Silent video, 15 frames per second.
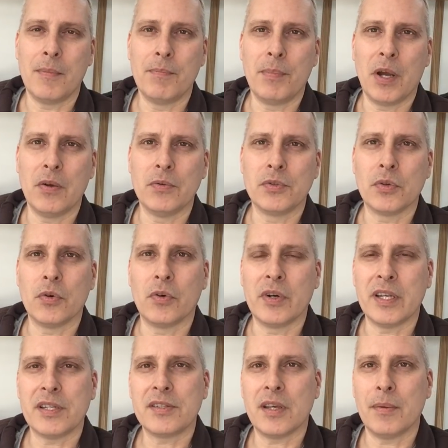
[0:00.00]
boat or
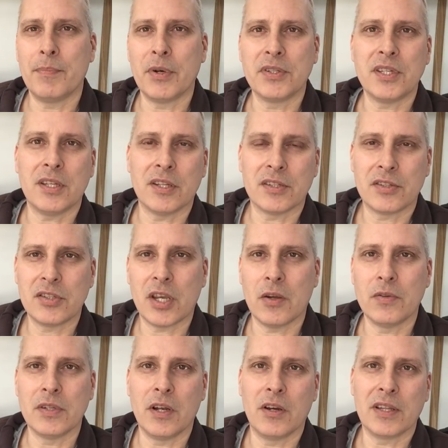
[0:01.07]
it's a butty that's
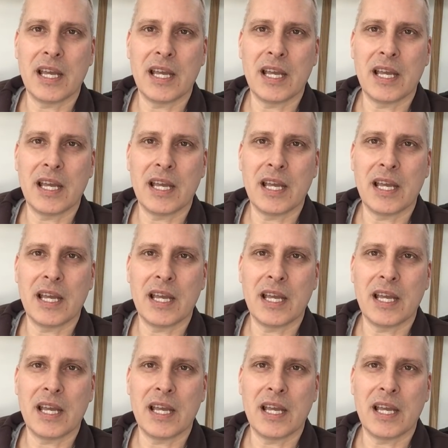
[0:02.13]
towed along.